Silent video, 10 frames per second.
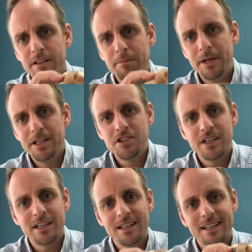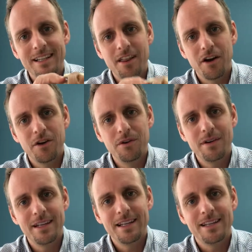pinching though,
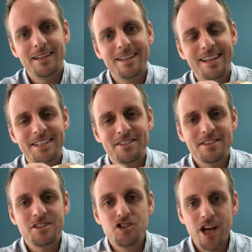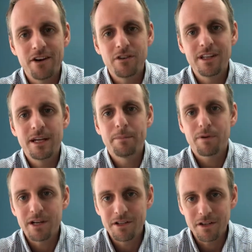it's generally a
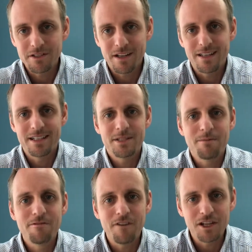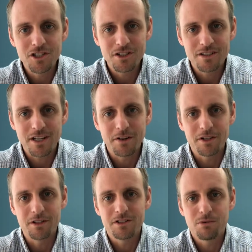precursor. There's some function that's going
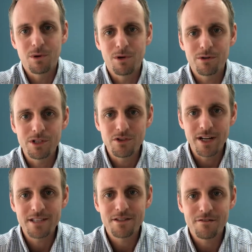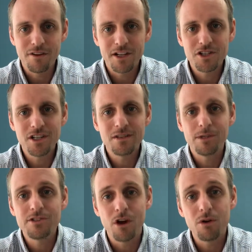on. So we want to address the function. We
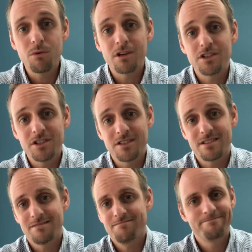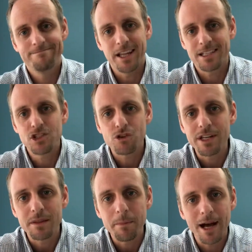don't want to just like
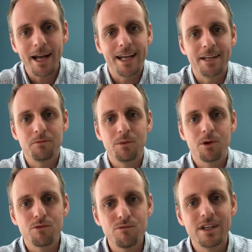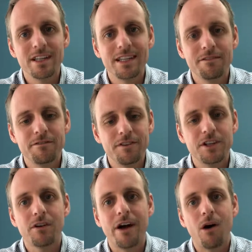treat the pain. We want to really
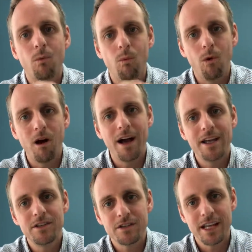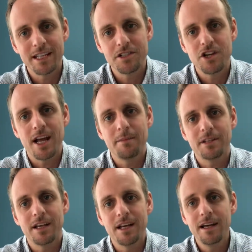figure out why you're getting jamming
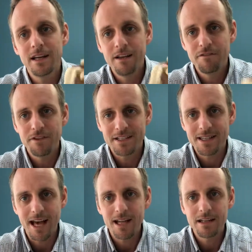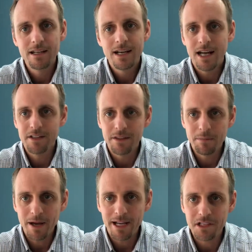there, fix that, and then the
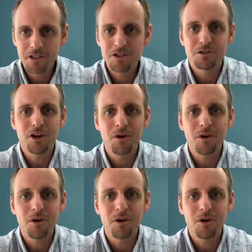pain should go